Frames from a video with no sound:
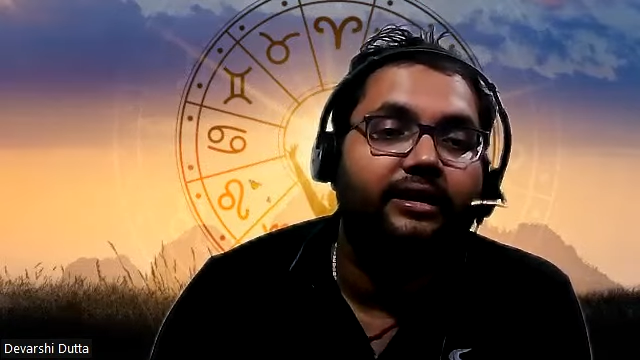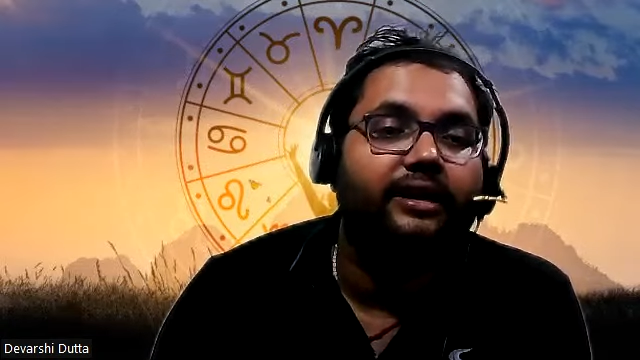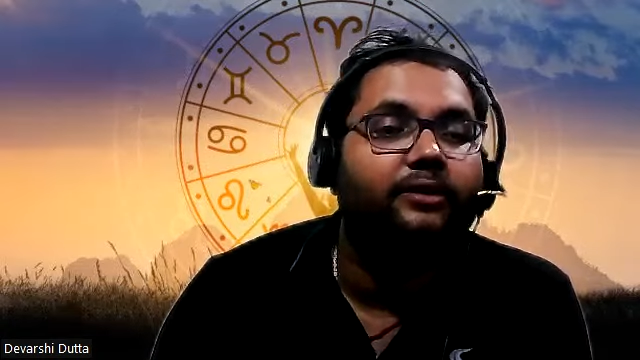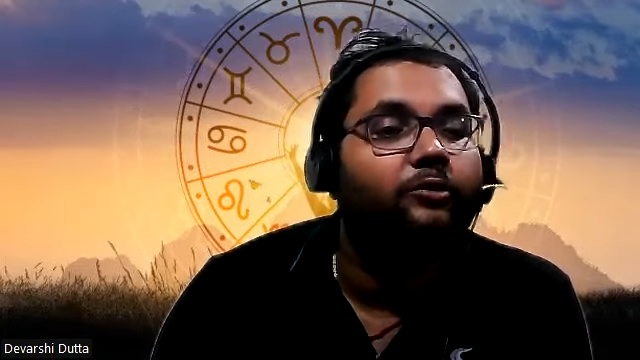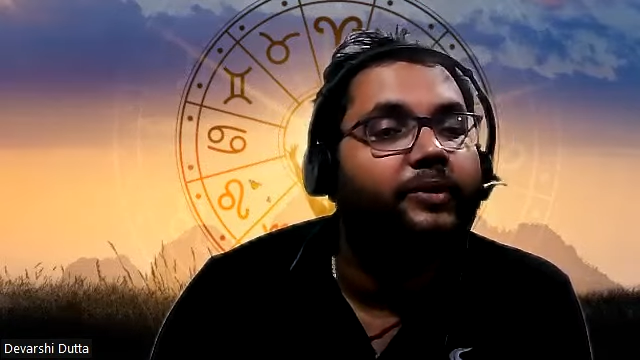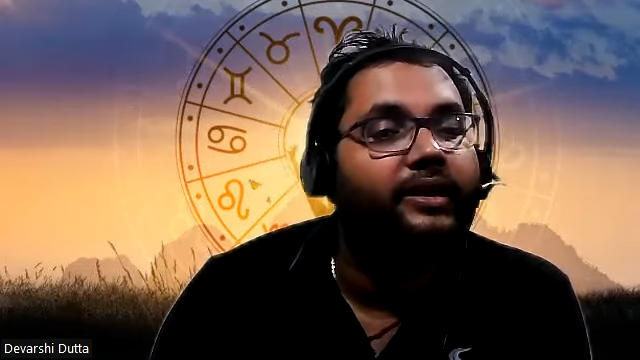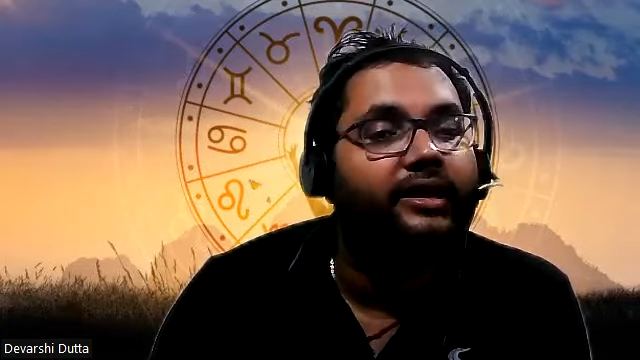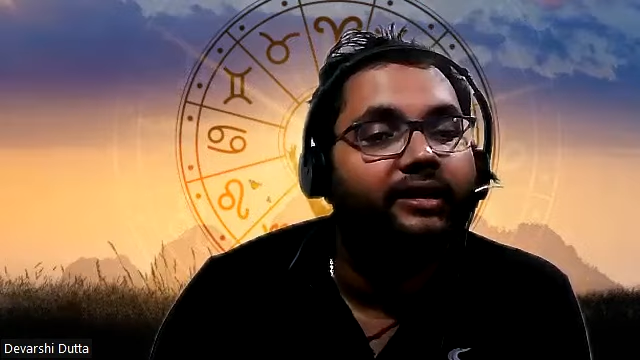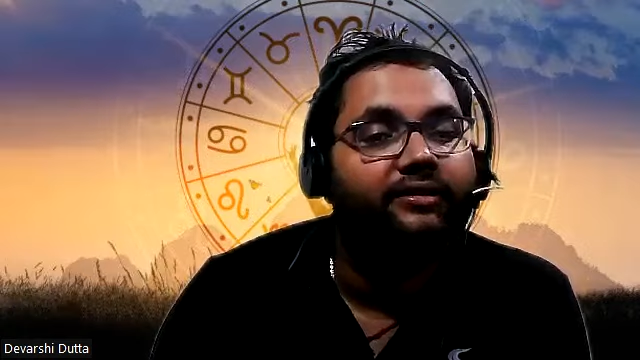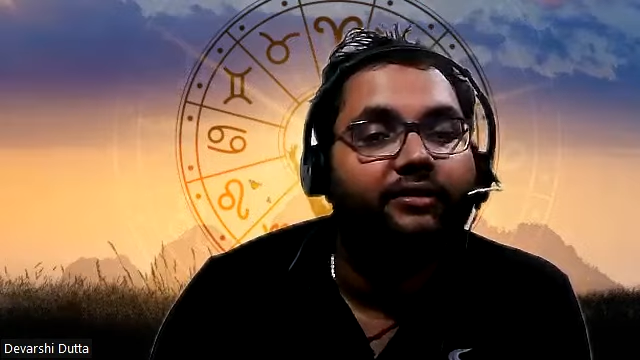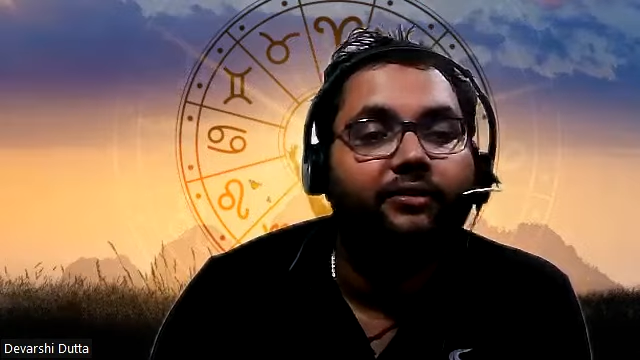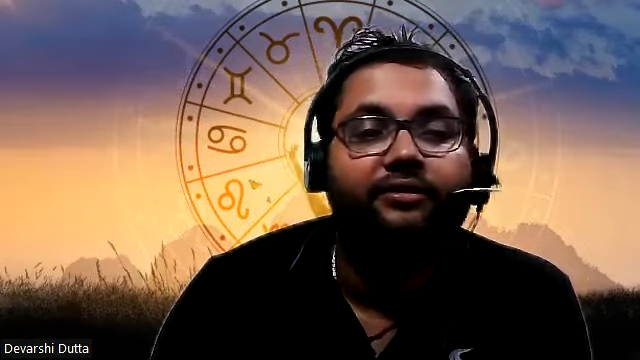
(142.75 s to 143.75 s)
and that could be
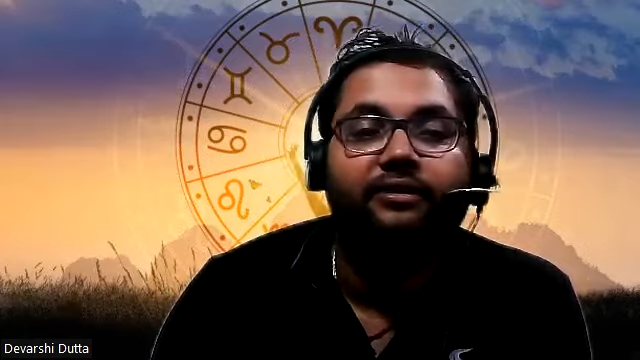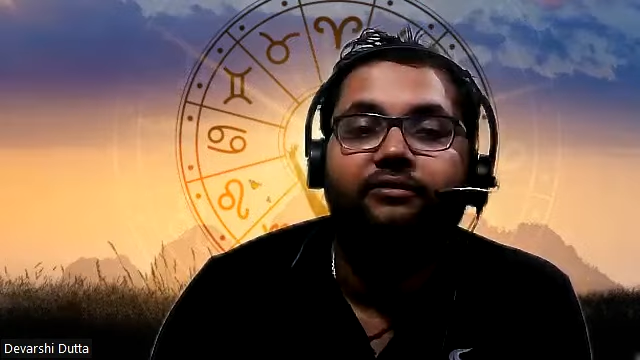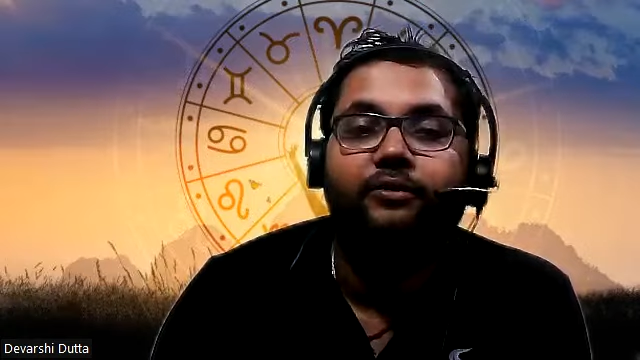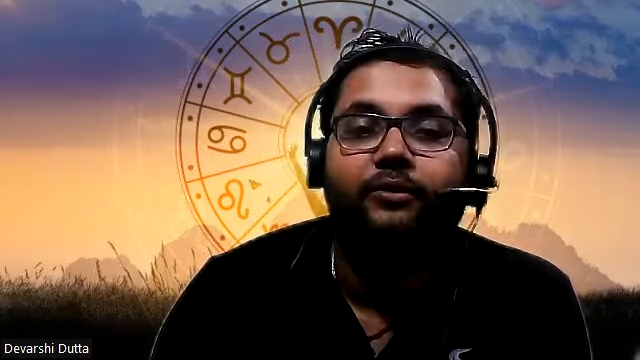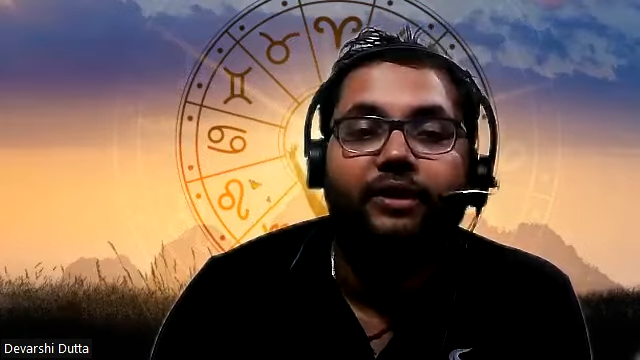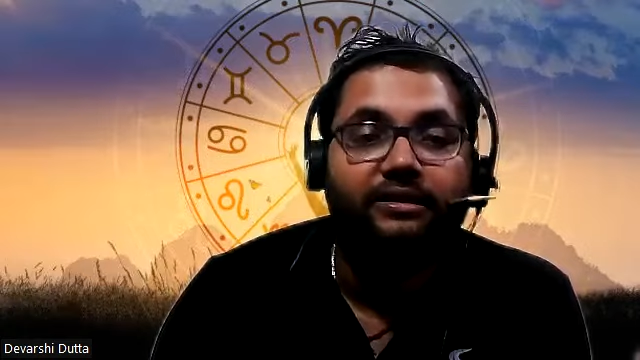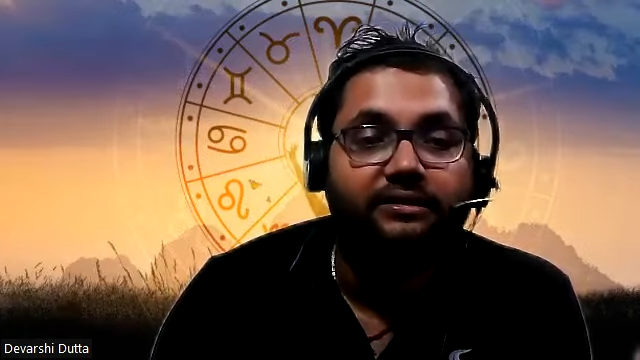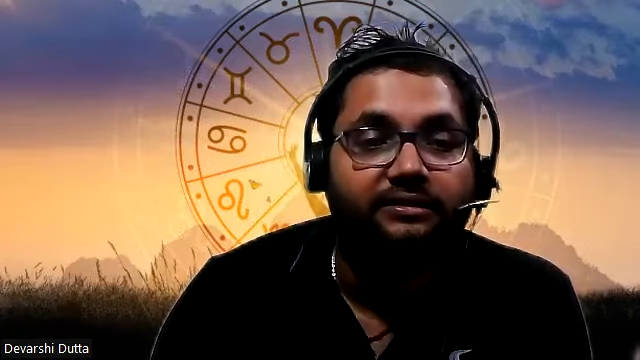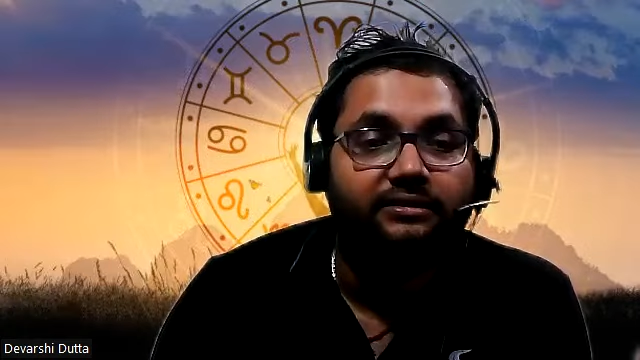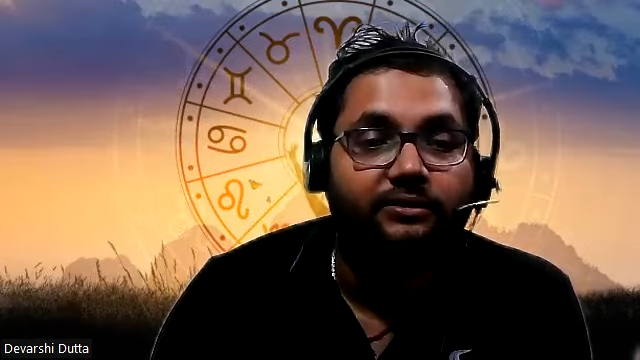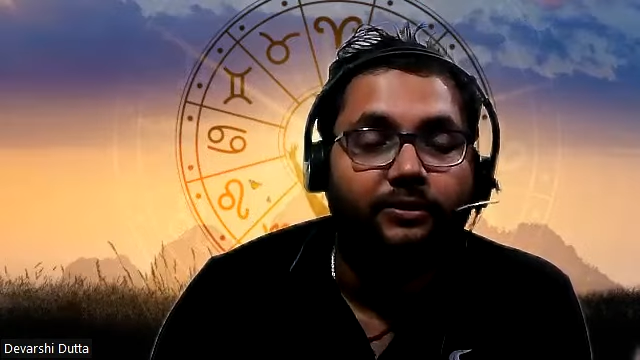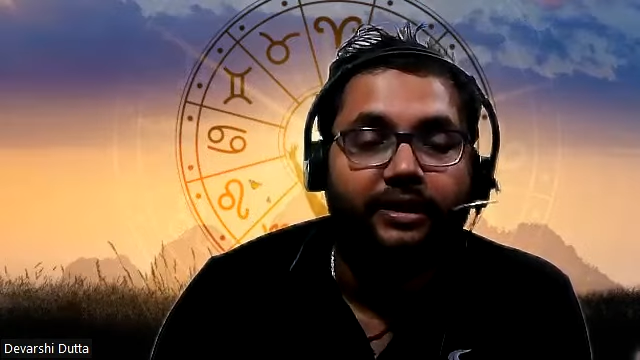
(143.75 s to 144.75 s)
against yourself or others.